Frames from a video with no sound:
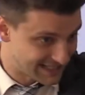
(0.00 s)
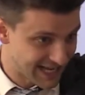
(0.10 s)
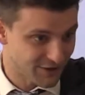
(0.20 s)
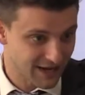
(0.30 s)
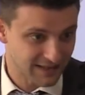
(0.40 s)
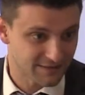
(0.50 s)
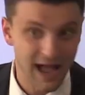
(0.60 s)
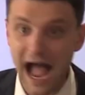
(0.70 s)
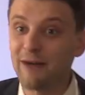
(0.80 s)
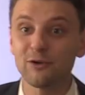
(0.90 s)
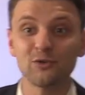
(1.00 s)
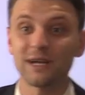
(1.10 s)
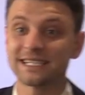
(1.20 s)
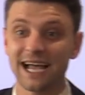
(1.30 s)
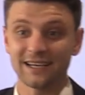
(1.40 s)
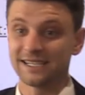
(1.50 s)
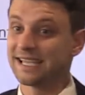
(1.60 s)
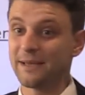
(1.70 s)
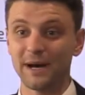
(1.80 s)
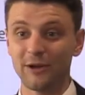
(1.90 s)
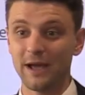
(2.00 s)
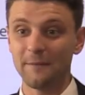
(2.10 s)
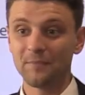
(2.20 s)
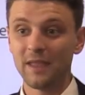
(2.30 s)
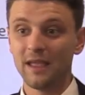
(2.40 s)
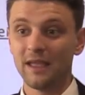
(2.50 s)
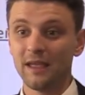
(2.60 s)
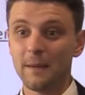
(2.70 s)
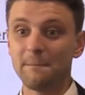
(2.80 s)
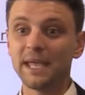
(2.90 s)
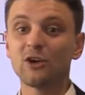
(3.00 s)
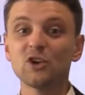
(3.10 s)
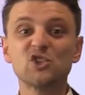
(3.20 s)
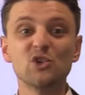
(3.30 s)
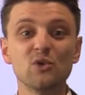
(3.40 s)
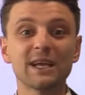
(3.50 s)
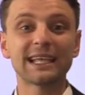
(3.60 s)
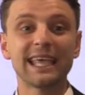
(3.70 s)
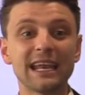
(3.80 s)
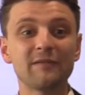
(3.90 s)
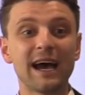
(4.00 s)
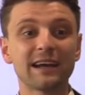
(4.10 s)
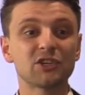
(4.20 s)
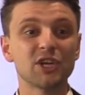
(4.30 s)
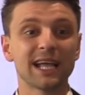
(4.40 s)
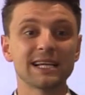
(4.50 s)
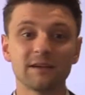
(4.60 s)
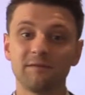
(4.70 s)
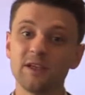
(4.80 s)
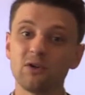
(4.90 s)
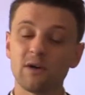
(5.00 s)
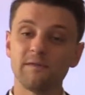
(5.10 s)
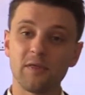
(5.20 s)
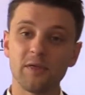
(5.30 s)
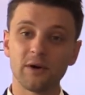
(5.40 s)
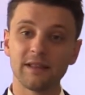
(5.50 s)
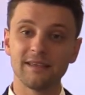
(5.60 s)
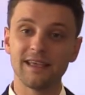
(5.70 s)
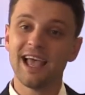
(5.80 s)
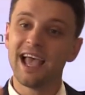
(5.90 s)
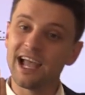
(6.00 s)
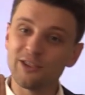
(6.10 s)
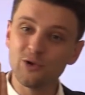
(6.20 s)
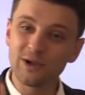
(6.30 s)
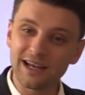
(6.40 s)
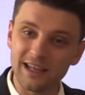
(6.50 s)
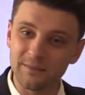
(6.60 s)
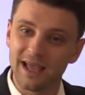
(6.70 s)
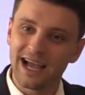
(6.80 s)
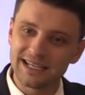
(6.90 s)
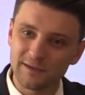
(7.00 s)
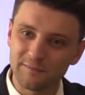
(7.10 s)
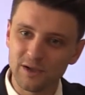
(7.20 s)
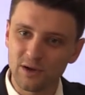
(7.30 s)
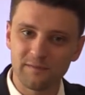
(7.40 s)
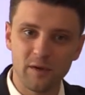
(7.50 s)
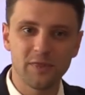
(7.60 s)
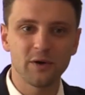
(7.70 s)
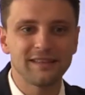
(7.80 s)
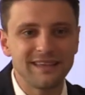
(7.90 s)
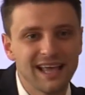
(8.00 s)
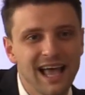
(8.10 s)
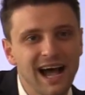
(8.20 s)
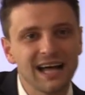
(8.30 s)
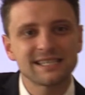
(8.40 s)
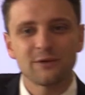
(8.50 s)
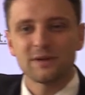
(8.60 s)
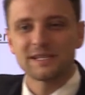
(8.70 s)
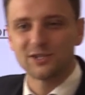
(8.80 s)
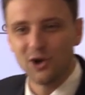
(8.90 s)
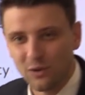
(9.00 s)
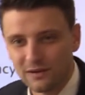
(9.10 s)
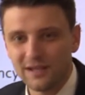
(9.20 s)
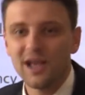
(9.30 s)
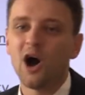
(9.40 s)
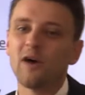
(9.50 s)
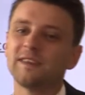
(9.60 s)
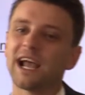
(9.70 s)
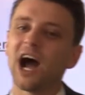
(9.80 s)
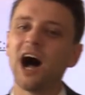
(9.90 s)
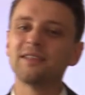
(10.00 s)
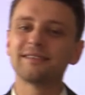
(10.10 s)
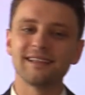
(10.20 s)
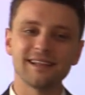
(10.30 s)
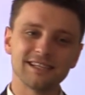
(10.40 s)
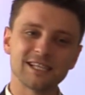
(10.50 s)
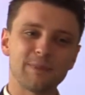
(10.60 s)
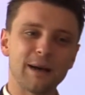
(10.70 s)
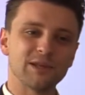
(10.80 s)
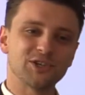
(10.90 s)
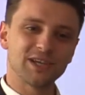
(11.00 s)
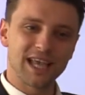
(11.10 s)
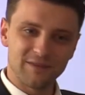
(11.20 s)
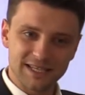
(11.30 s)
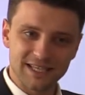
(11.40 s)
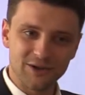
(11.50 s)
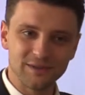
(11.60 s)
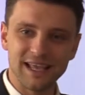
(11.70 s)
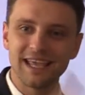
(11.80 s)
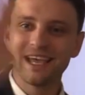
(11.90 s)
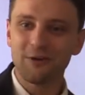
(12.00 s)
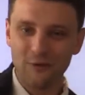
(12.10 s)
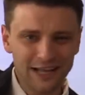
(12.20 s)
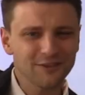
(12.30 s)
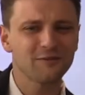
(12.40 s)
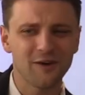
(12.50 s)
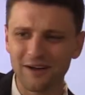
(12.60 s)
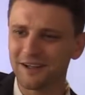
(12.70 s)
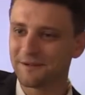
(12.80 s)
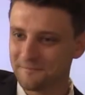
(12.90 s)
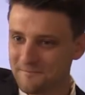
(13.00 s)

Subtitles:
Is that correct? I will do exactly the same, by the way. Because you look at Gary Vaynerchuk as a figure of authority, and you look at him as a figure of authority as a result of the content that he's publishing every single day. Right or wrong?